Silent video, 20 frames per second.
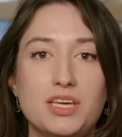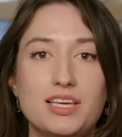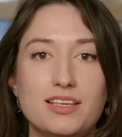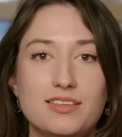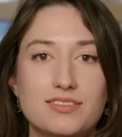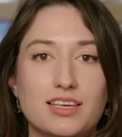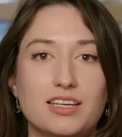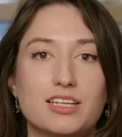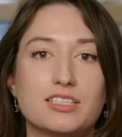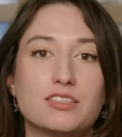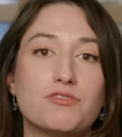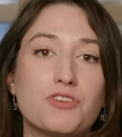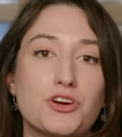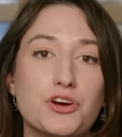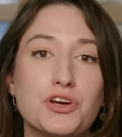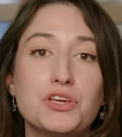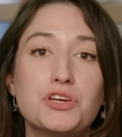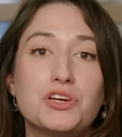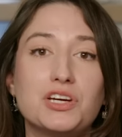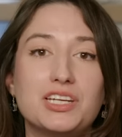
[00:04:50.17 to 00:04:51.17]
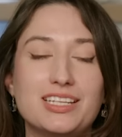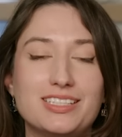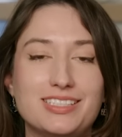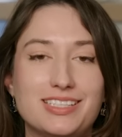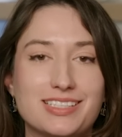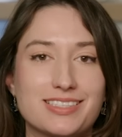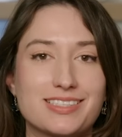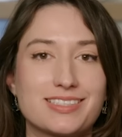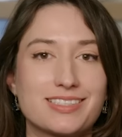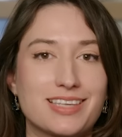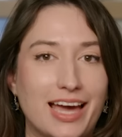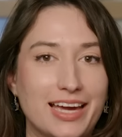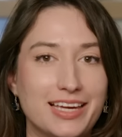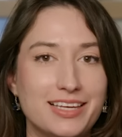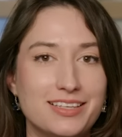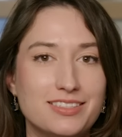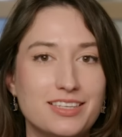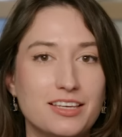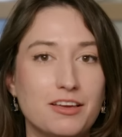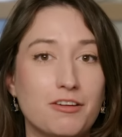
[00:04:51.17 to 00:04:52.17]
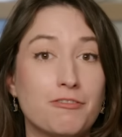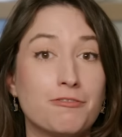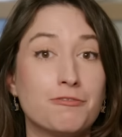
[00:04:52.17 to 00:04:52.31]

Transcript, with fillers: means that it's very good at disguising